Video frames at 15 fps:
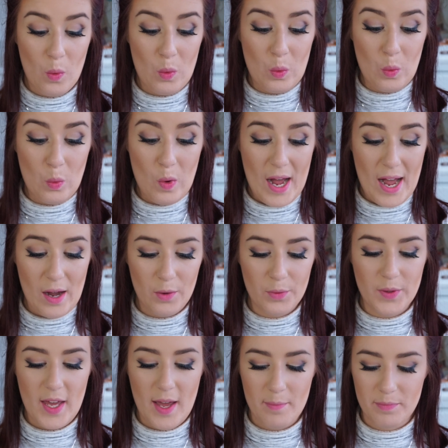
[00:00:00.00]
Wow,
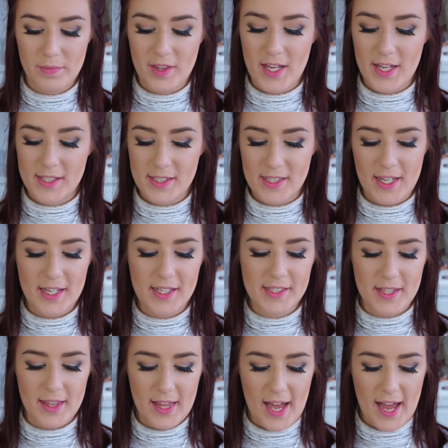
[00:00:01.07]
yeah, this
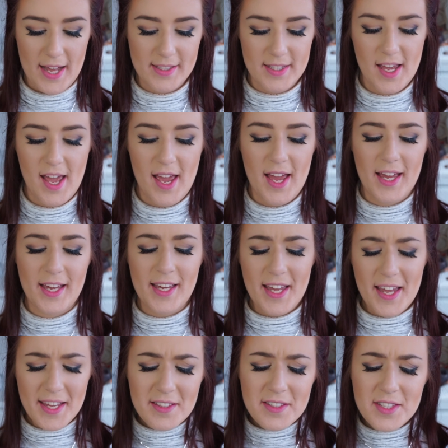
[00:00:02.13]
is that
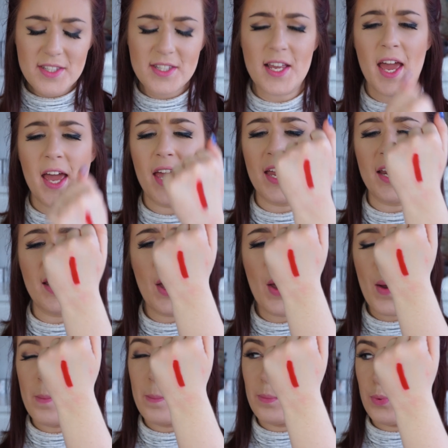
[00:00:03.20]

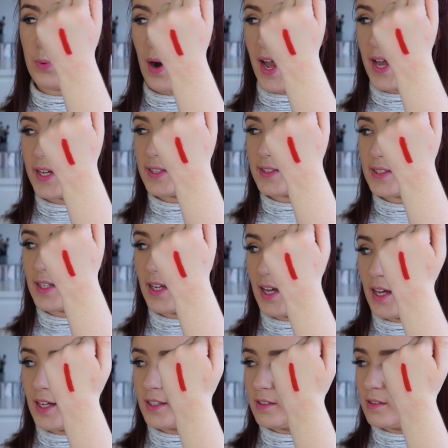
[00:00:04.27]
insane, bright,
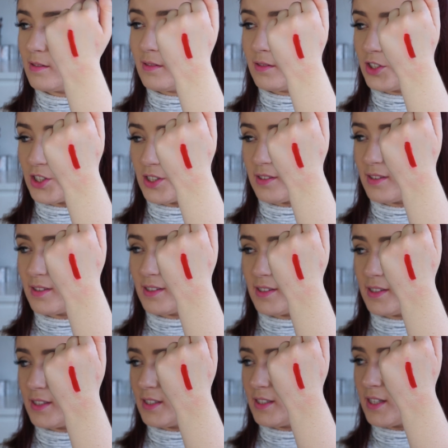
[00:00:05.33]
just
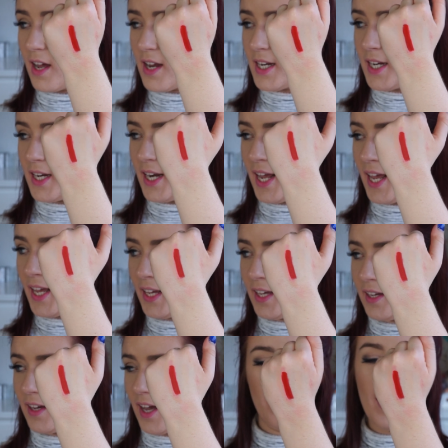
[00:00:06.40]

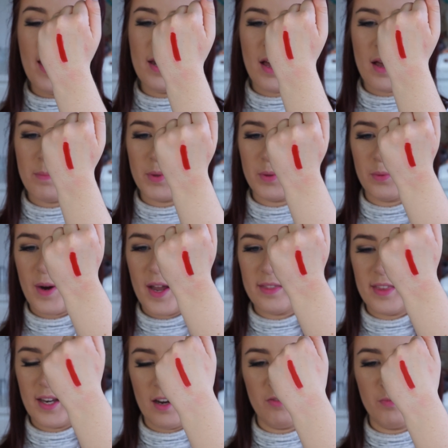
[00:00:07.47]
stunning pinup
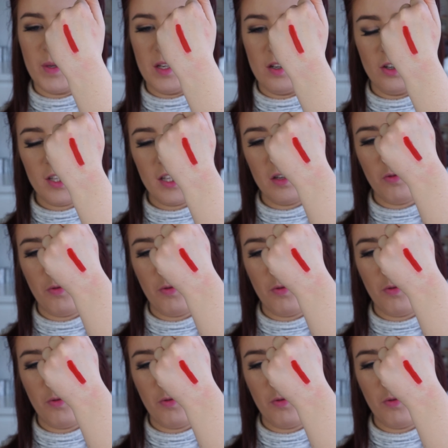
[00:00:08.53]
red that I've been looking